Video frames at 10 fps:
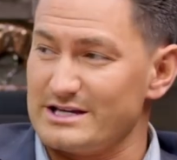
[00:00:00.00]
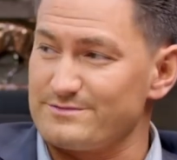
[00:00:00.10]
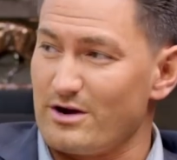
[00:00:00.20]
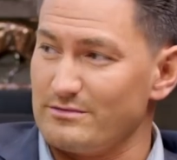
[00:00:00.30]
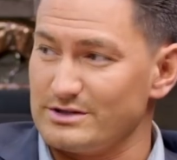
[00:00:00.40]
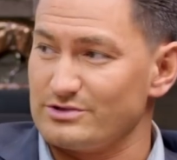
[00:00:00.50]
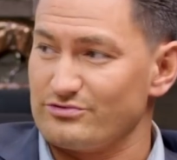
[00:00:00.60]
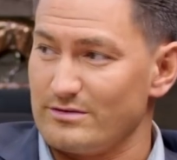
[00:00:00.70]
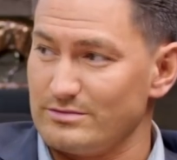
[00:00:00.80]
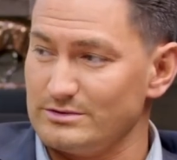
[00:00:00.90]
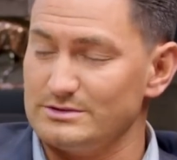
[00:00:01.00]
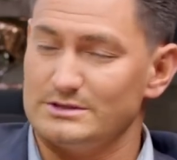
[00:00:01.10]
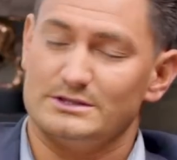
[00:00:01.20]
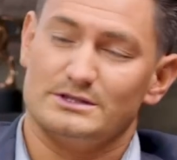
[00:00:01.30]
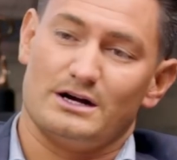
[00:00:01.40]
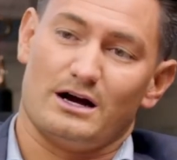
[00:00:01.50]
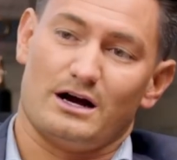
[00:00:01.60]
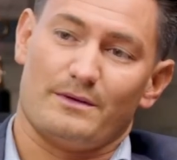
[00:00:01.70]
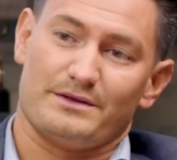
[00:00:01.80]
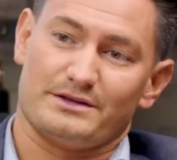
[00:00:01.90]
probably in trouble.
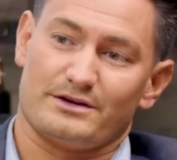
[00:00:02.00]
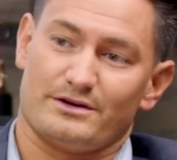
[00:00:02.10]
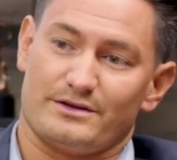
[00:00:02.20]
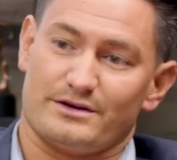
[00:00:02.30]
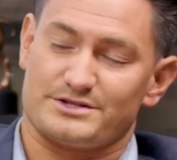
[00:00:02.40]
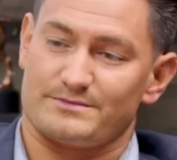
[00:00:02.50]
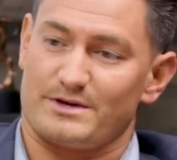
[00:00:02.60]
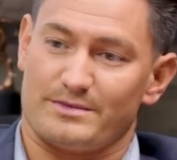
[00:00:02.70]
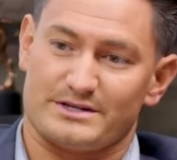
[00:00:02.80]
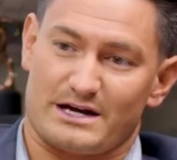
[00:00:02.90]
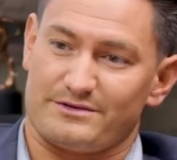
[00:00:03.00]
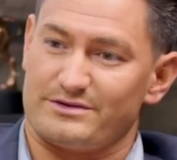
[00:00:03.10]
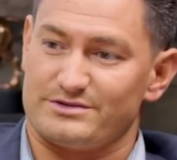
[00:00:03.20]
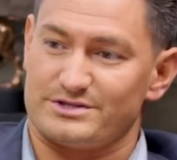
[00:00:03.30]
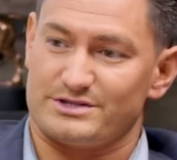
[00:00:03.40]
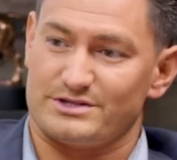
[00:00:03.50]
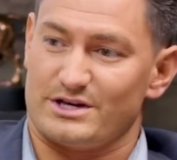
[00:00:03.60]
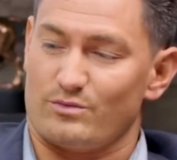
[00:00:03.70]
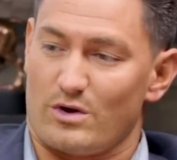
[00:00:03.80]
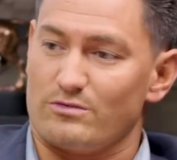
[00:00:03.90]
I think there are some companies out there that they
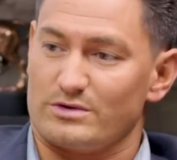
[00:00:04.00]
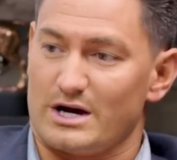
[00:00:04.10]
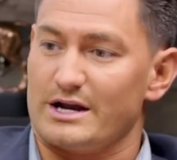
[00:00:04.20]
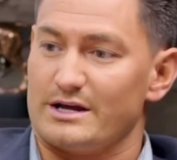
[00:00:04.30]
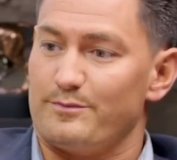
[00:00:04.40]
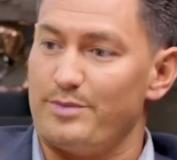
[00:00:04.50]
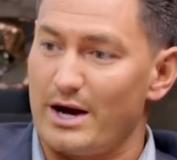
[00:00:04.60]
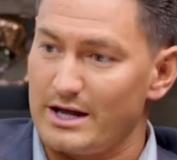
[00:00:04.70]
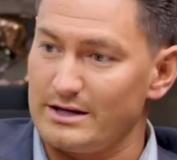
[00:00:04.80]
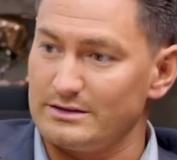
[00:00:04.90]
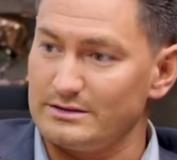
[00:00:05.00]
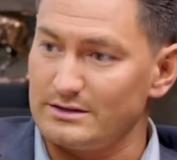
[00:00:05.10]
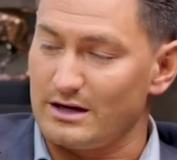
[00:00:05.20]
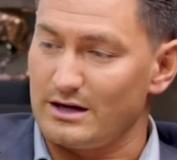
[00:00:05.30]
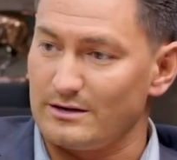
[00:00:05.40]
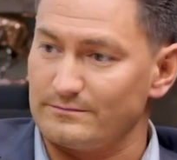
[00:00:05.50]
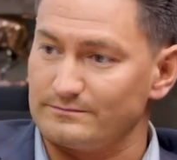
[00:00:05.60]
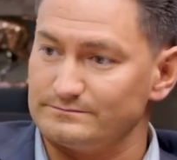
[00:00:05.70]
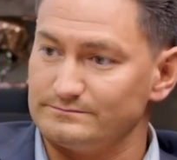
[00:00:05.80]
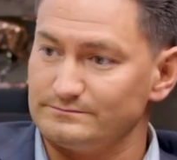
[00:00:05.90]
won't cut it, but
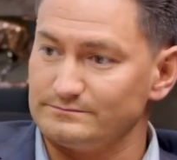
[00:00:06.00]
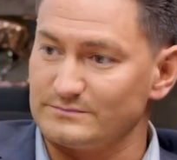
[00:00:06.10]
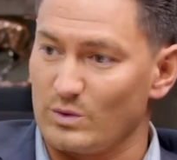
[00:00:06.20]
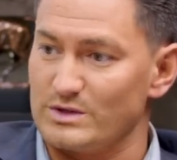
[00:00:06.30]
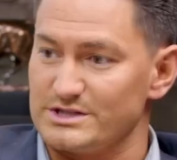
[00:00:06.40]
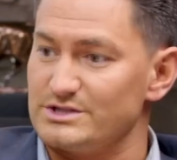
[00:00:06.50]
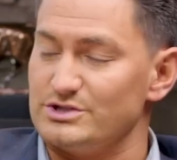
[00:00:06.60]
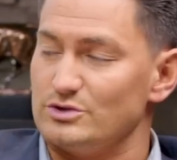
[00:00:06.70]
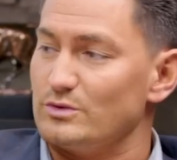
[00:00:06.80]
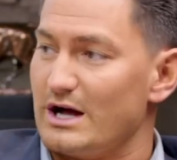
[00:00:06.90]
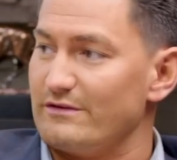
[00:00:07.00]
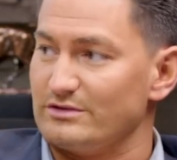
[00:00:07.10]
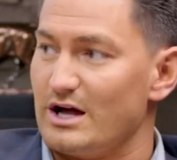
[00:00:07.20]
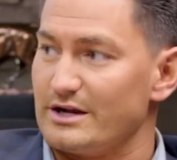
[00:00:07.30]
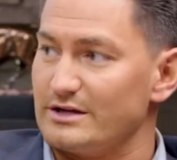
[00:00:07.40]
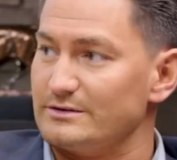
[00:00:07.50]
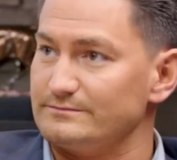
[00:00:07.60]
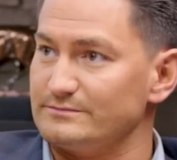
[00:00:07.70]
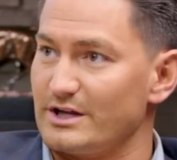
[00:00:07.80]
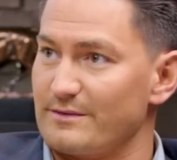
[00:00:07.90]
the ones that do will have a lot
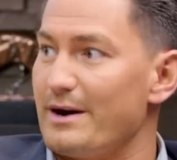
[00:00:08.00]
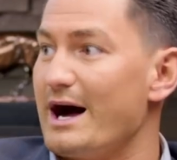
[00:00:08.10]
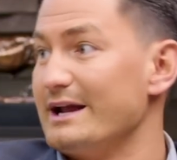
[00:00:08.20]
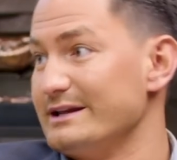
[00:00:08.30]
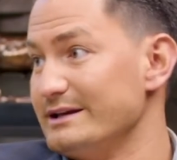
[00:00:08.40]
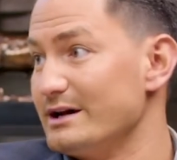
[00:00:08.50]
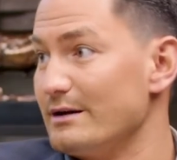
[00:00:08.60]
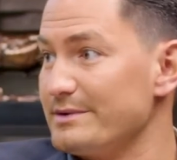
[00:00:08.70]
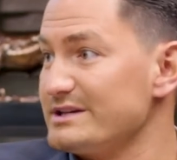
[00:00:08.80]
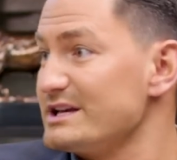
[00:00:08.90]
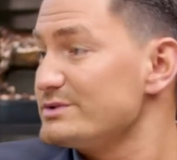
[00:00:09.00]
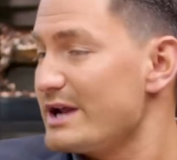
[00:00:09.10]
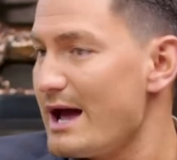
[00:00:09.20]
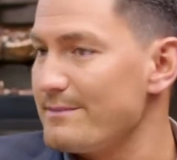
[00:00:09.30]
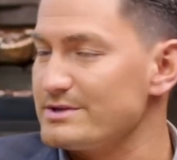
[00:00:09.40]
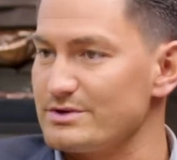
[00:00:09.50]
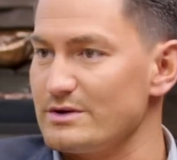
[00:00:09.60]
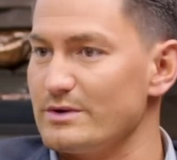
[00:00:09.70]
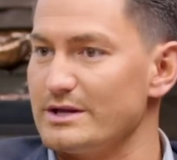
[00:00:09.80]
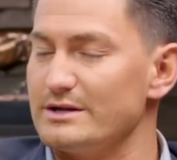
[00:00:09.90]
of pie to eat up, because that's what happens, right?
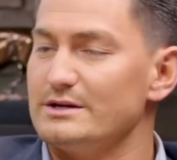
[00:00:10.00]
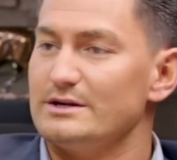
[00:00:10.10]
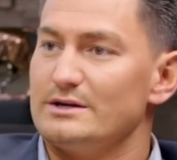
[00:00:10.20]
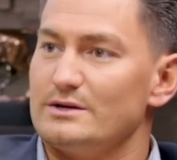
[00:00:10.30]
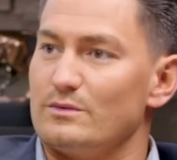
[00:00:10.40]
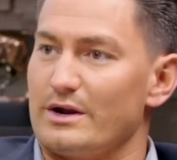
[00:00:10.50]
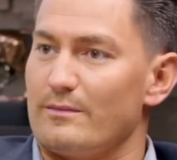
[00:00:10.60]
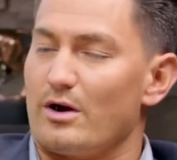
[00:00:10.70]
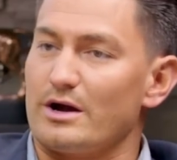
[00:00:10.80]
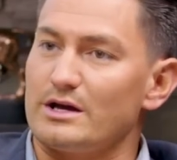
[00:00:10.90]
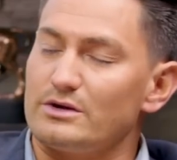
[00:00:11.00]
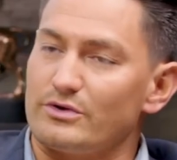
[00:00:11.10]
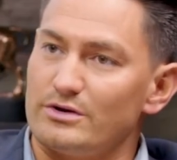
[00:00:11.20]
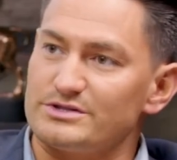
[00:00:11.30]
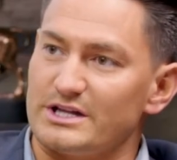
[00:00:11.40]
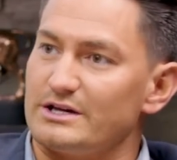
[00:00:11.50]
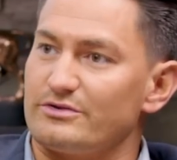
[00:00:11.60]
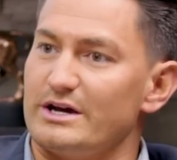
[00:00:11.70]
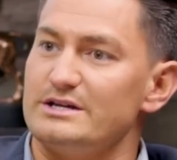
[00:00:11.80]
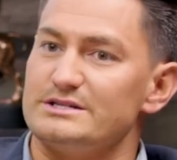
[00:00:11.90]
When a market grows like
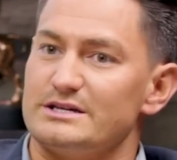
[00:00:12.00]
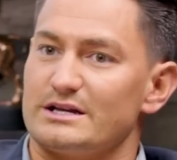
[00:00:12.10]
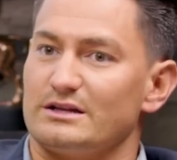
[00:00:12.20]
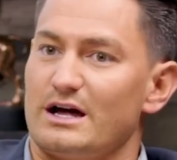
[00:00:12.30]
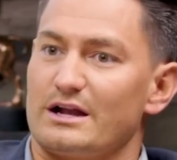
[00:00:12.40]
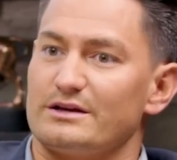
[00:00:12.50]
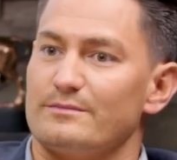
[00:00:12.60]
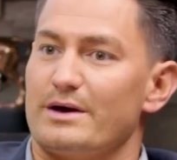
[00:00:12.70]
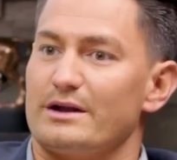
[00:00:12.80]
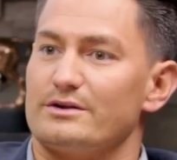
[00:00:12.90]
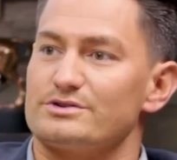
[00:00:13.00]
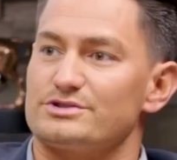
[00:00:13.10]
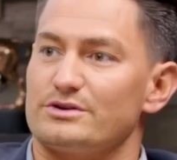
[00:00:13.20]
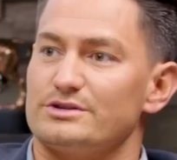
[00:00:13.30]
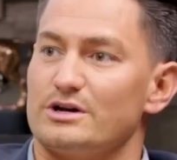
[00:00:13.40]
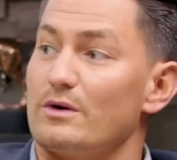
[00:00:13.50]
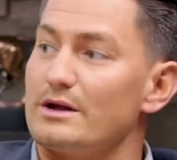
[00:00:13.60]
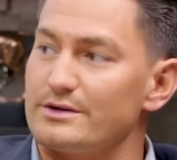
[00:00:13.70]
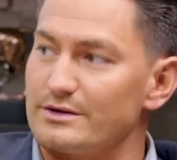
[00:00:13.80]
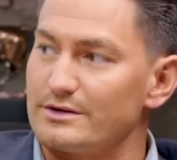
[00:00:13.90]
crazy, yet a lot of the competitors start to go
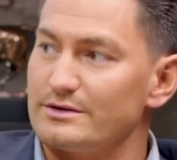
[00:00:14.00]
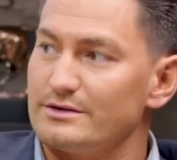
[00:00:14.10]
under,